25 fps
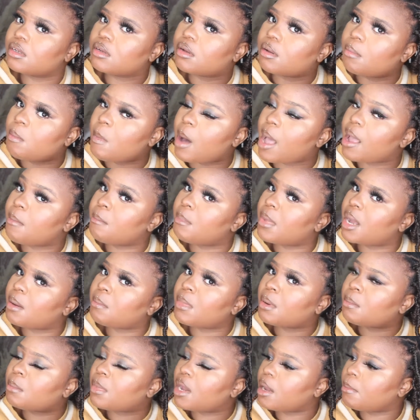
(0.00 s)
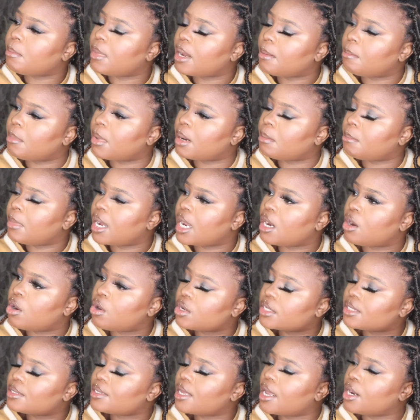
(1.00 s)
My
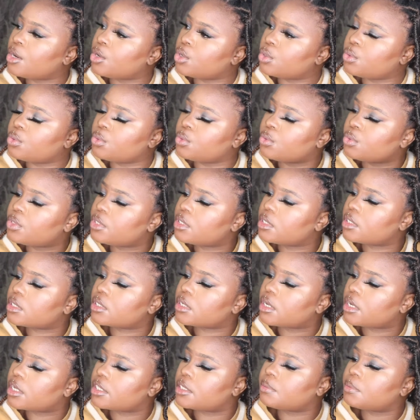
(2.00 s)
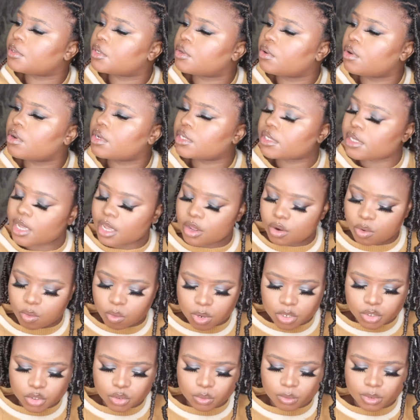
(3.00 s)
locks are loose. It's because I don't
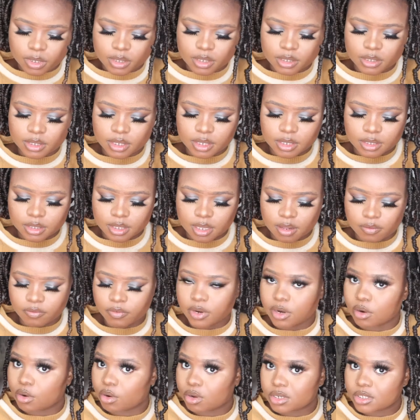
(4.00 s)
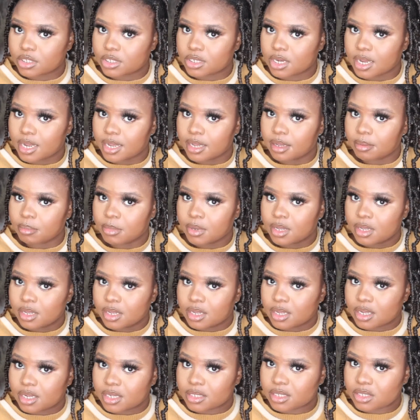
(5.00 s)
want to wear this hairstyle for a long time.
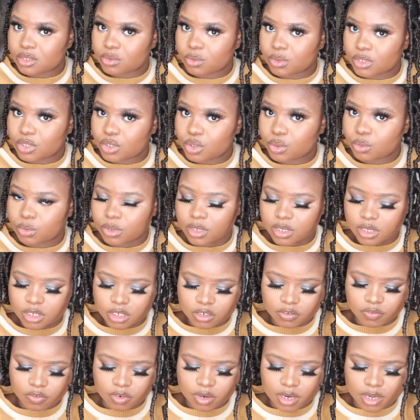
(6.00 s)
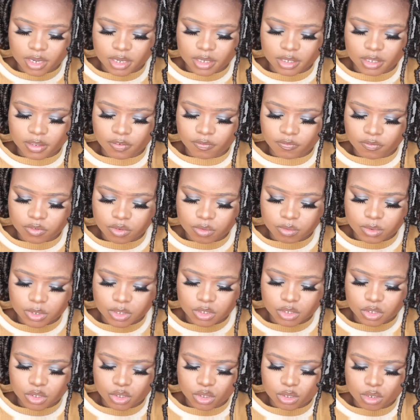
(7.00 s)
I just want to wear it for like a few weeks
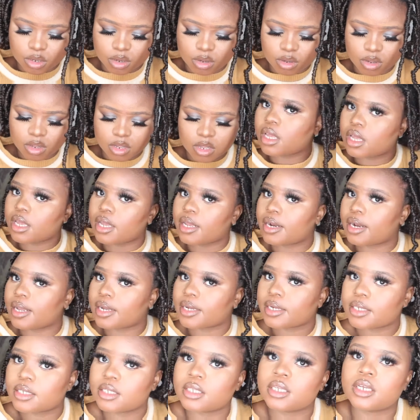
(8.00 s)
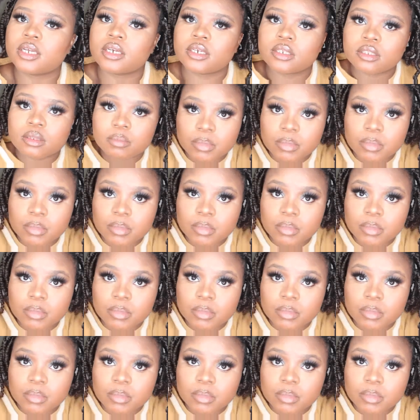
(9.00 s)
or so. And like I said in the